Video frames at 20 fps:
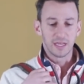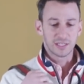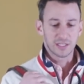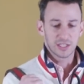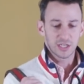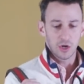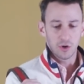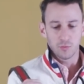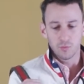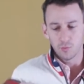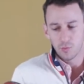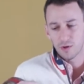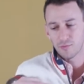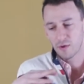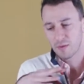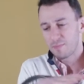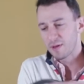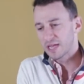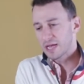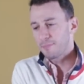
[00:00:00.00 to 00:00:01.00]
So when
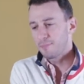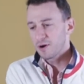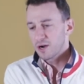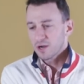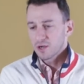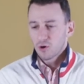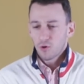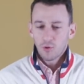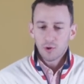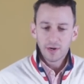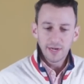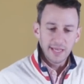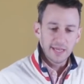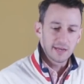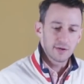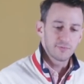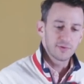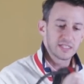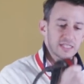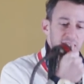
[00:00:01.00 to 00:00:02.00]
we pick up our
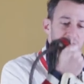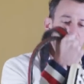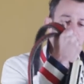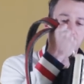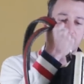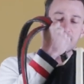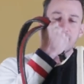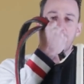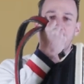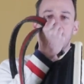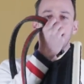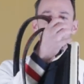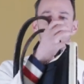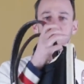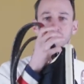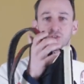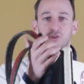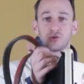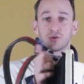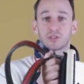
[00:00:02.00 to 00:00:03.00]
accordion, we see that it
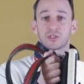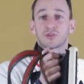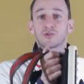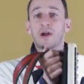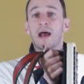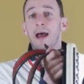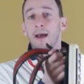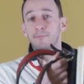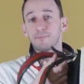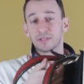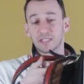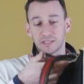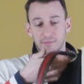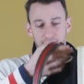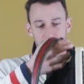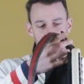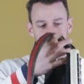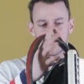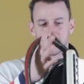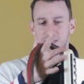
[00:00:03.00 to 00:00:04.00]
has two
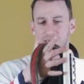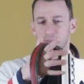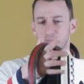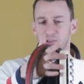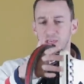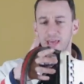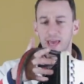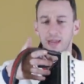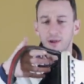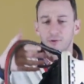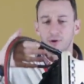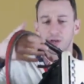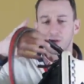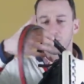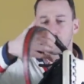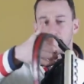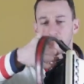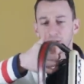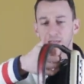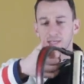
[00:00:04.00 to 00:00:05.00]
straps. This is a piano
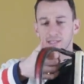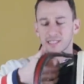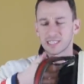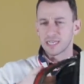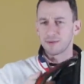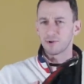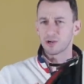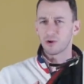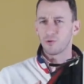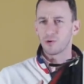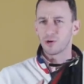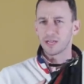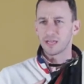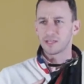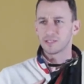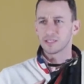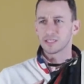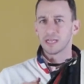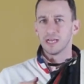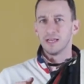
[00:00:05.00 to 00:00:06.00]
accordion. Some
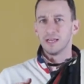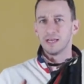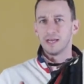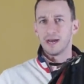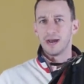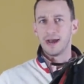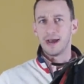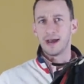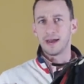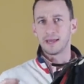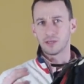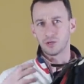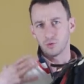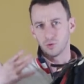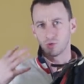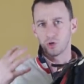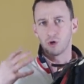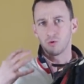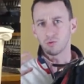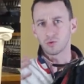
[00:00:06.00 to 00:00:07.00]
accordions you
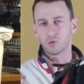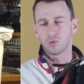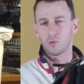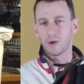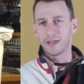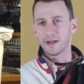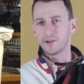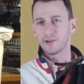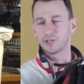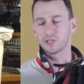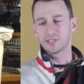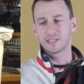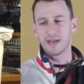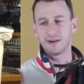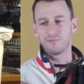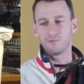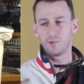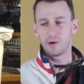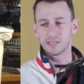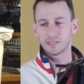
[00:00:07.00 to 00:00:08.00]
don't wear, you just
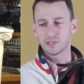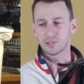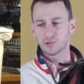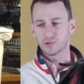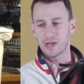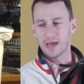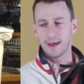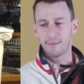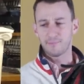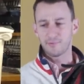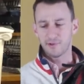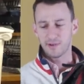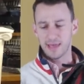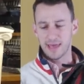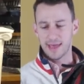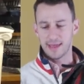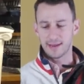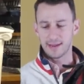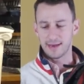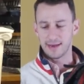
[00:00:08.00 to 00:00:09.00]
have one strap
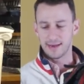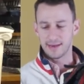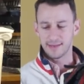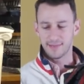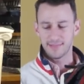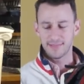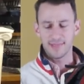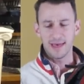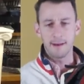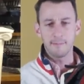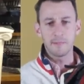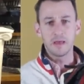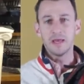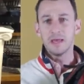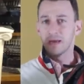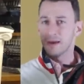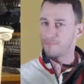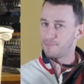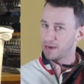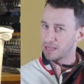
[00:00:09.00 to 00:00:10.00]
and a thumb,
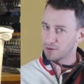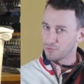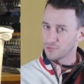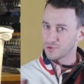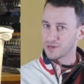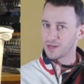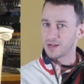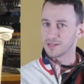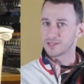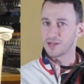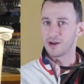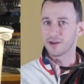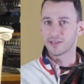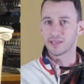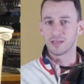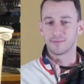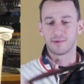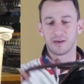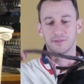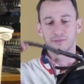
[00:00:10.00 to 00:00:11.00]
but we're not
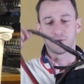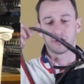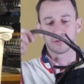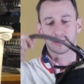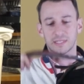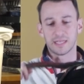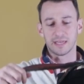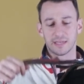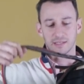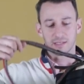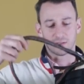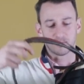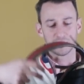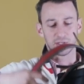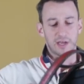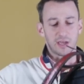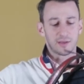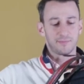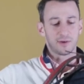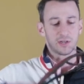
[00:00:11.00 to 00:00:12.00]
talking about those things. We're
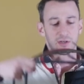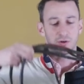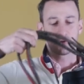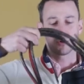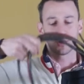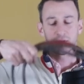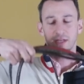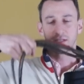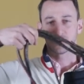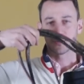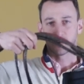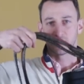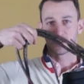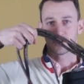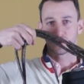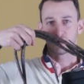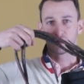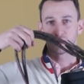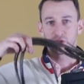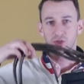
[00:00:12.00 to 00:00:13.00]
talking about accordions with
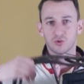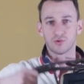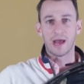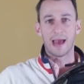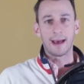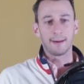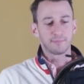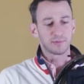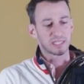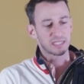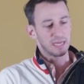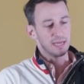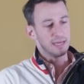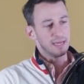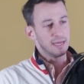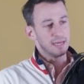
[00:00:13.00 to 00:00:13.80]
two straps.